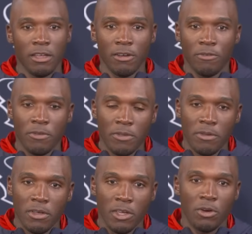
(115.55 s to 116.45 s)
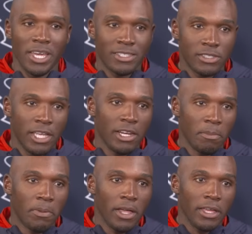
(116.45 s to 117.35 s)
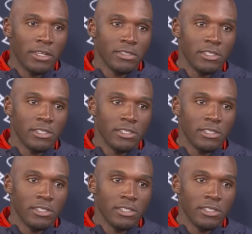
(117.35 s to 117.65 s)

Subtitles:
of, you know, extending plays.